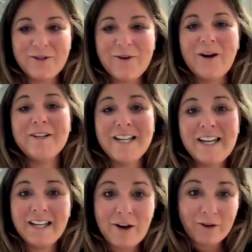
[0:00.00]
You are
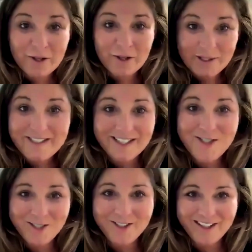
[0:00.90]
taking out a loan
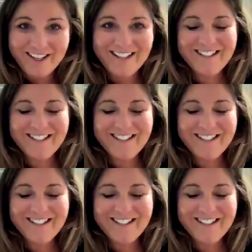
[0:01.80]
essentially.